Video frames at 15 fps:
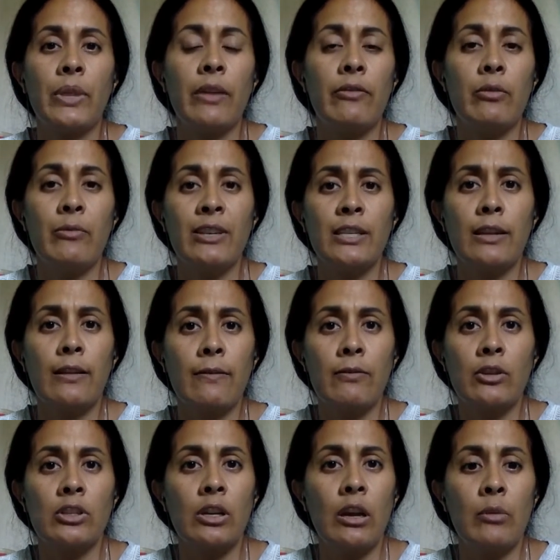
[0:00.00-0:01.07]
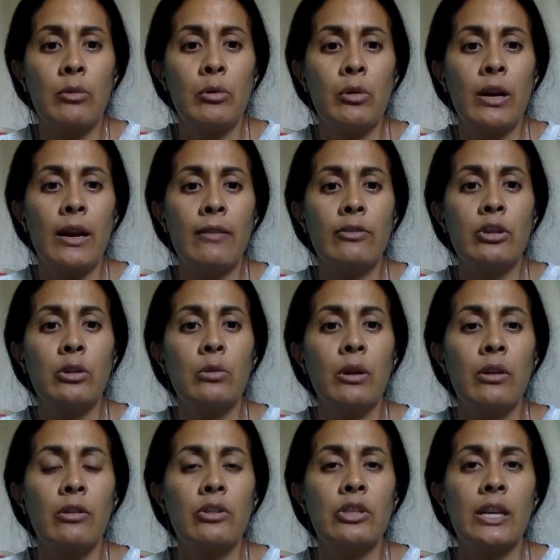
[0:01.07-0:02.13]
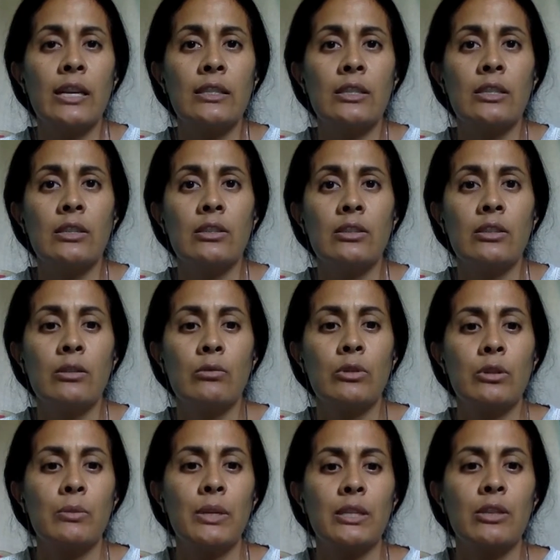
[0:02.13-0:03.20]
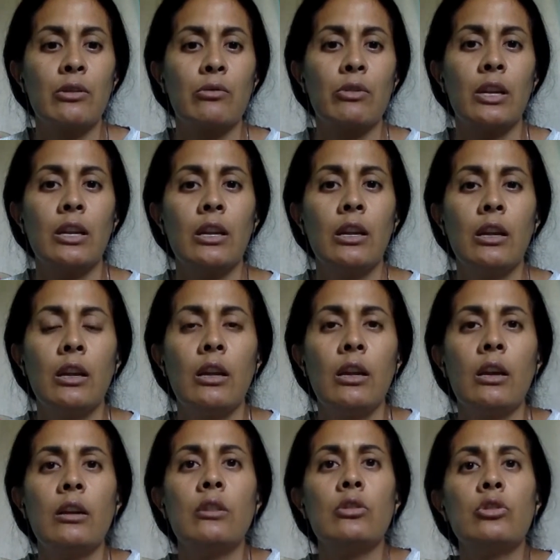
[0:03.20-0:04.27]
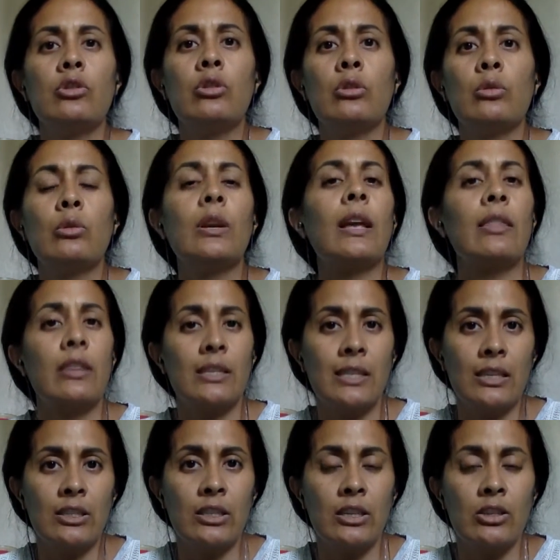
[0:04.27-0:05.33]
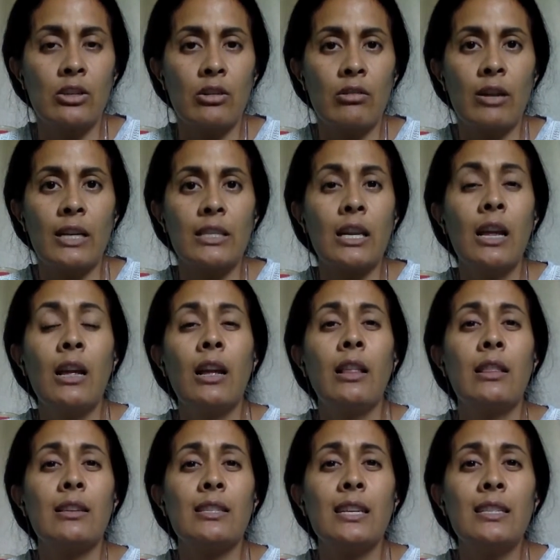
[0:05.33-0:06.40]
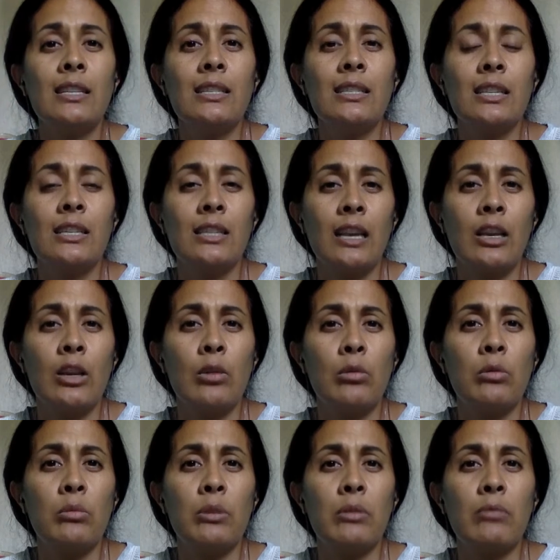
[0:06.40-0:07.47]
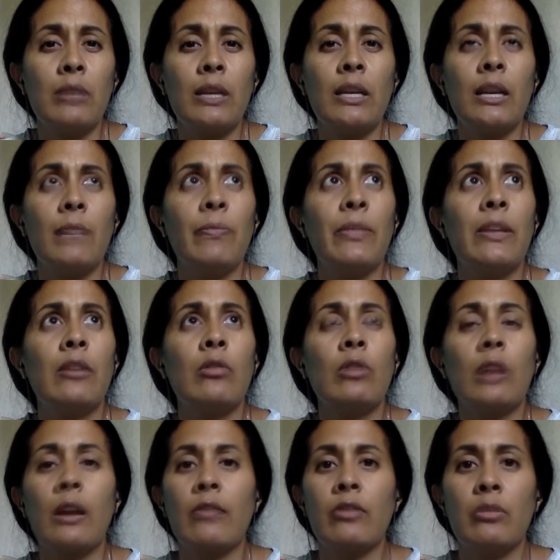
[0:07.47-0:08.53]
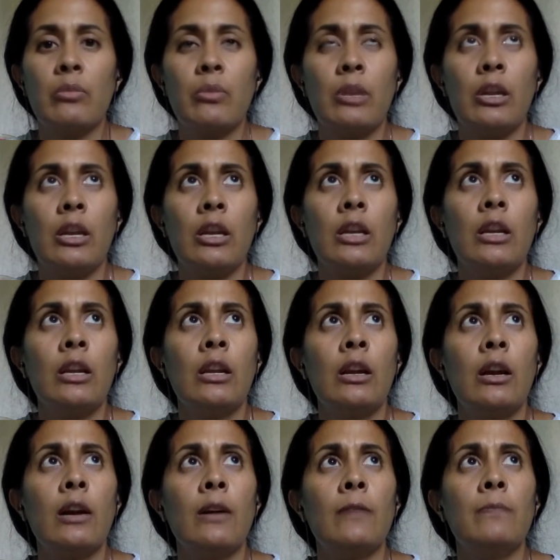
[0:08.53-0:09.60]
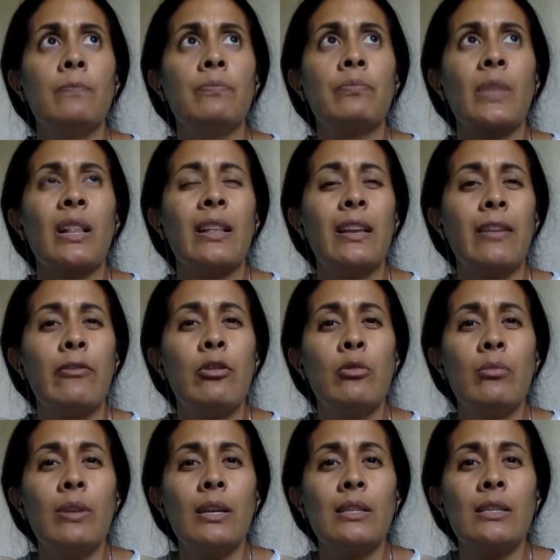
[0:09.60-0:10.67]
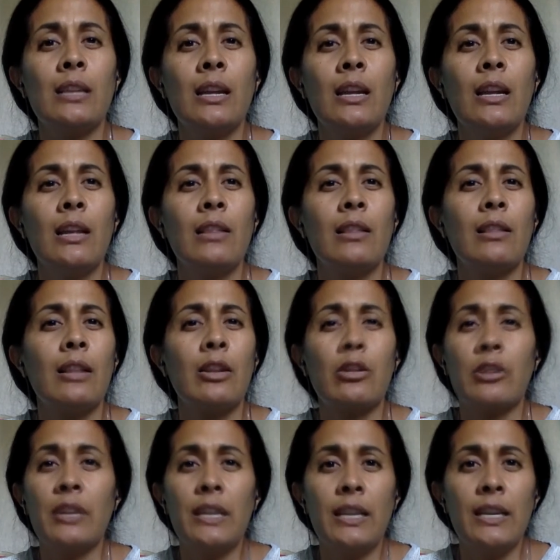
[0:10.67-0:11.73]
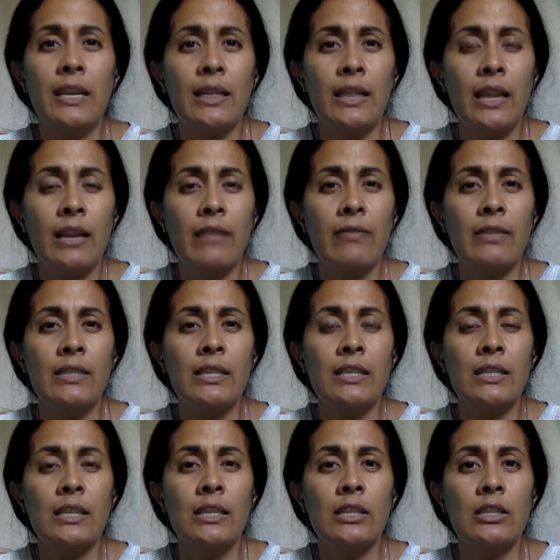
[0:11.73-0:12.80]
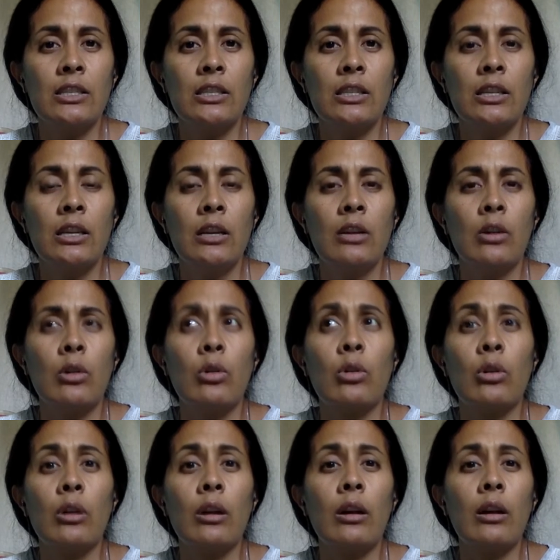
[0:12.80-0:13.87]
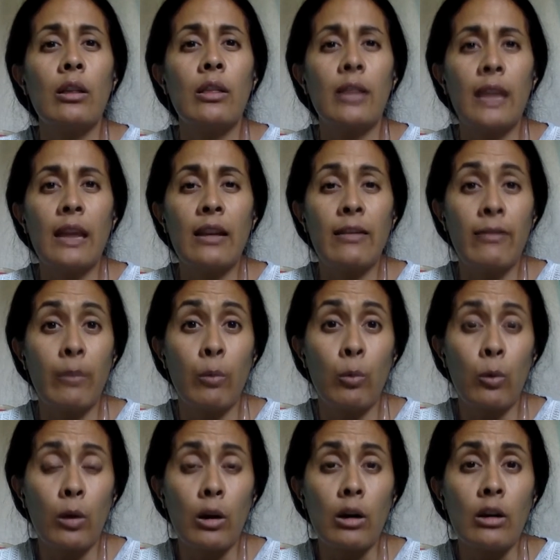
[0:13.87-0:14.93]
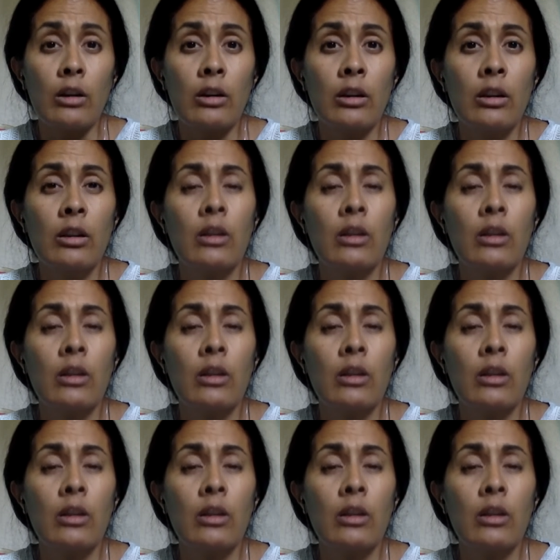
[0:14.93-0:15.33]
If you miss it the first time, you will have 2 other chances, which makes 3, to get the sentence correct. The sentences that you will be writing, they don't have to be, like if you miss the letter E at the end of the sentence or the end of a word,